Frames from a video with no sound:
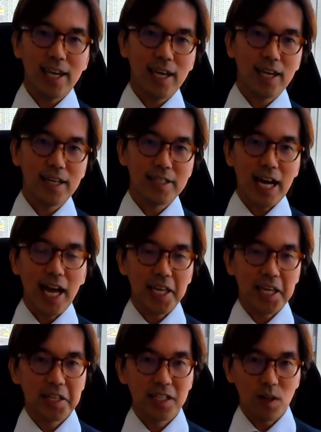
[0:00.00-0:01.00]
and I
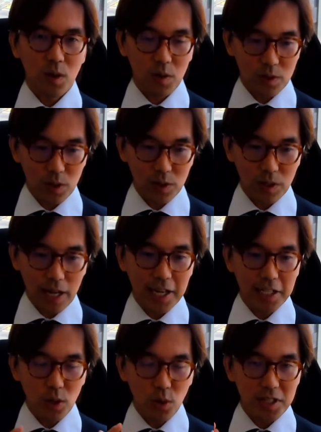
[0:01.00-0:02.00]
can
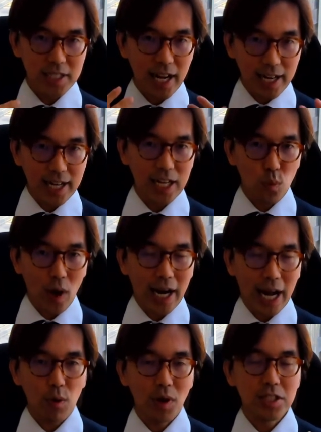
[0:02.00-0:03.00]
I know exactly what
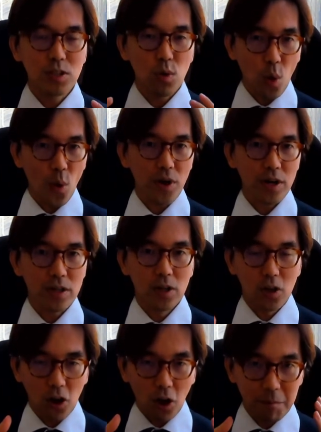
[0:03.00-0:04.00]
I want to order
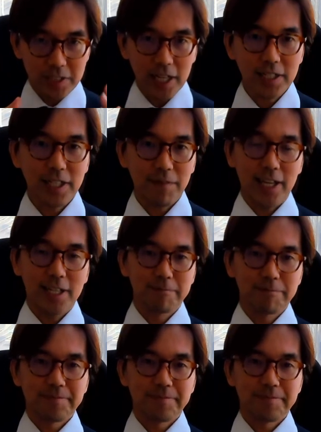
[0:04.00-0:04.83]
objectively.